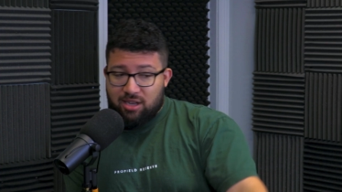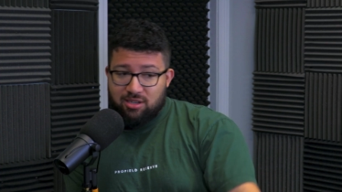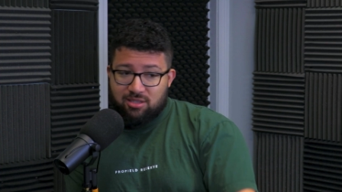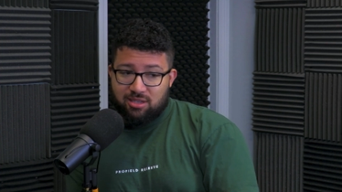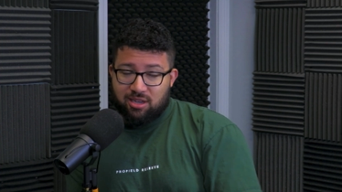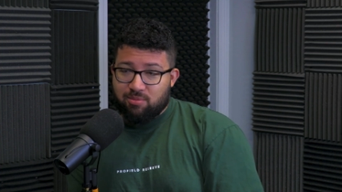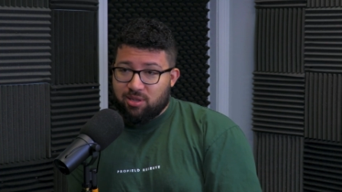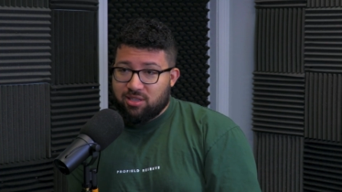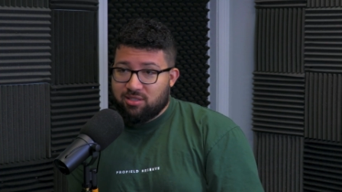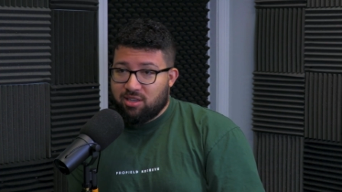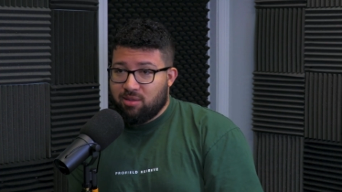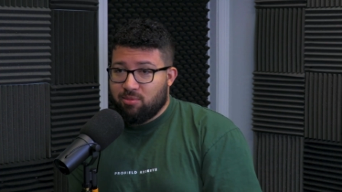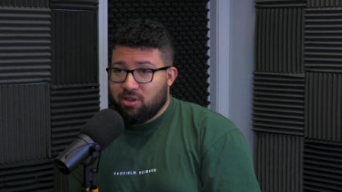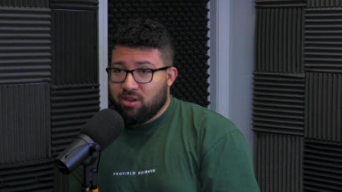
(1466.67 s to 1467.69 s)
Honestly, I'd pick a
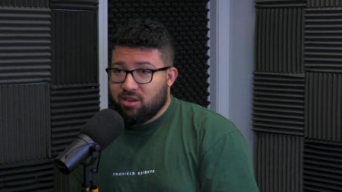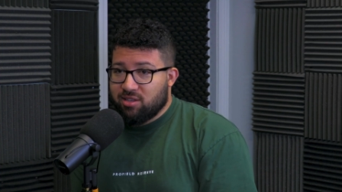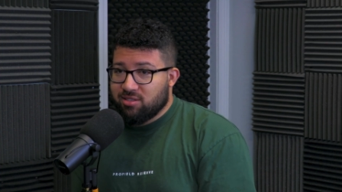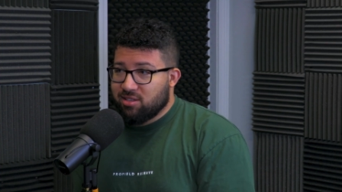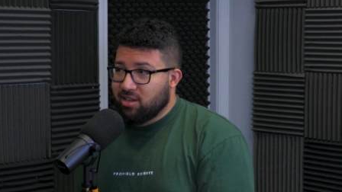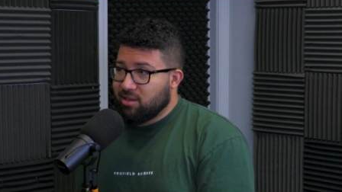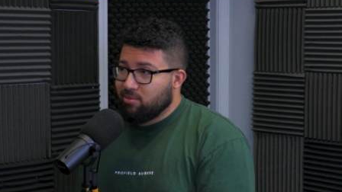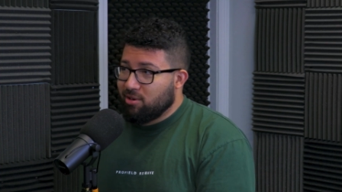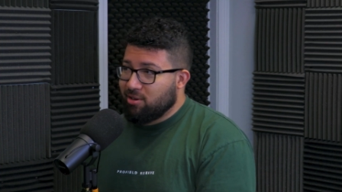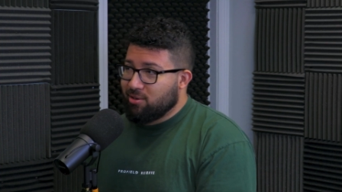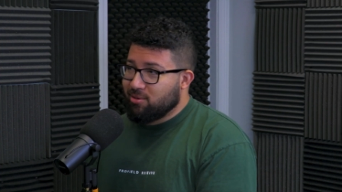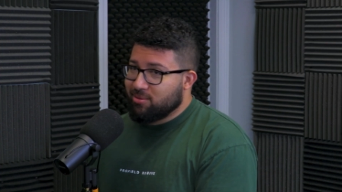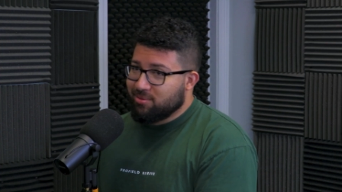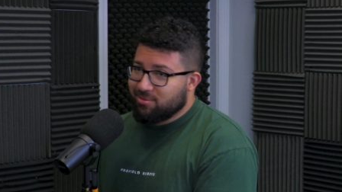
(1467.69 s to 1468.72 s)
teddy bear because, like,
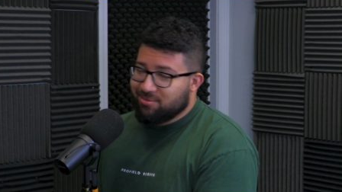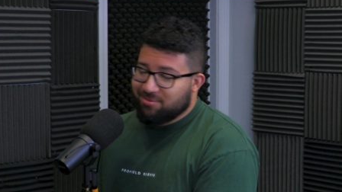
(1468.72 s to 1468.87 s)
bro,